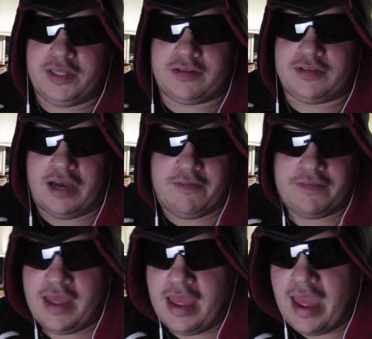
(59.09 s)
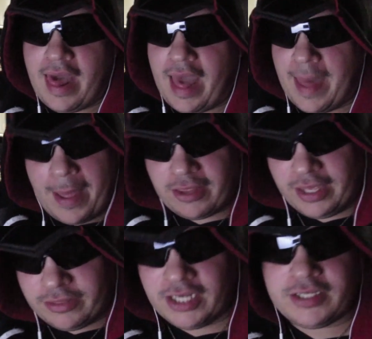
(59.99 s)
the stuff. And that's
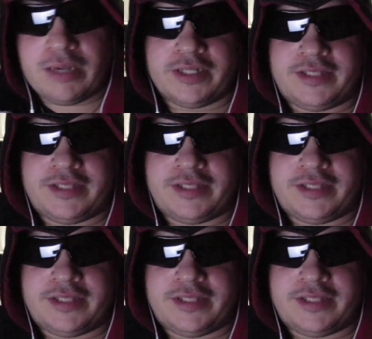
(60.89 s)
essentially what